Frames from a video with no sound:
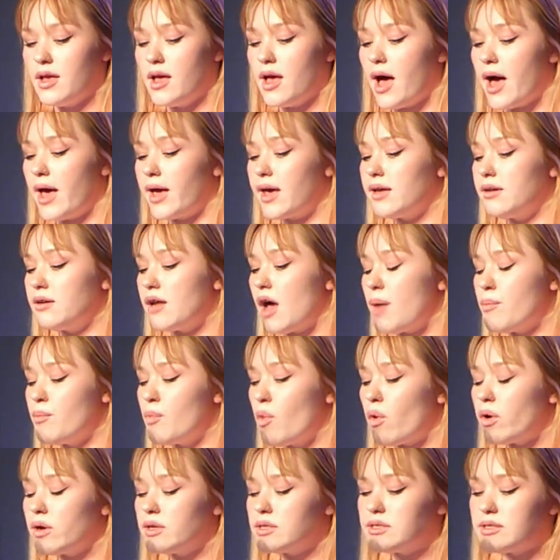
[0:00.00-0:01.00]
I cannot
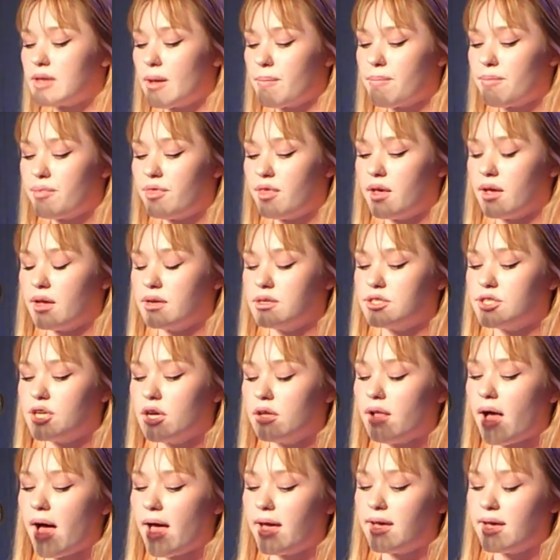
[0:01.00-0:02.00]
mourn something
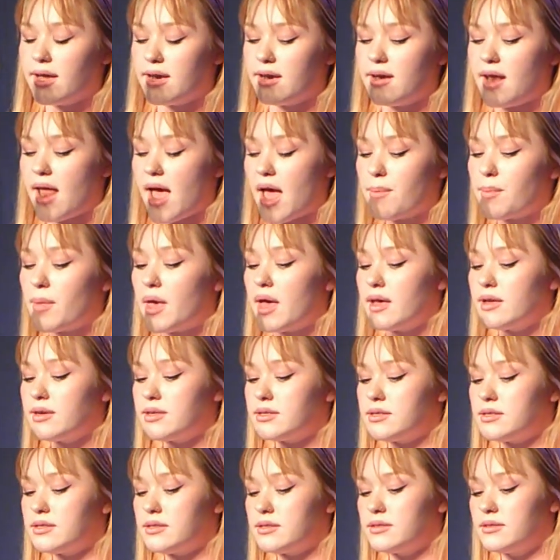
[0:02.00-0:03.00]
until I can name
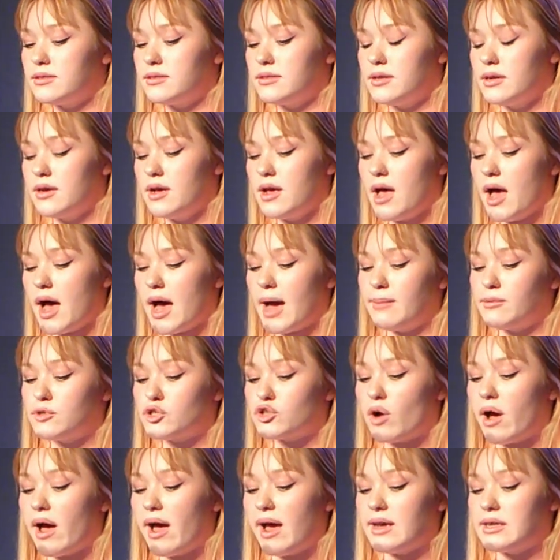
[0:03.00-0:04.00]
it. I am
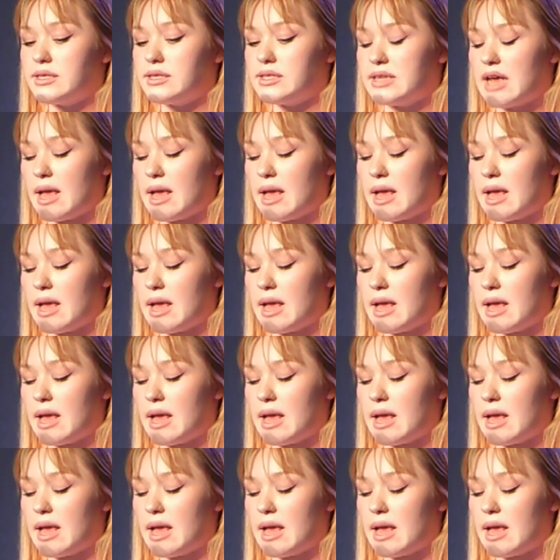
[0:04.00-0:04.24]
trying to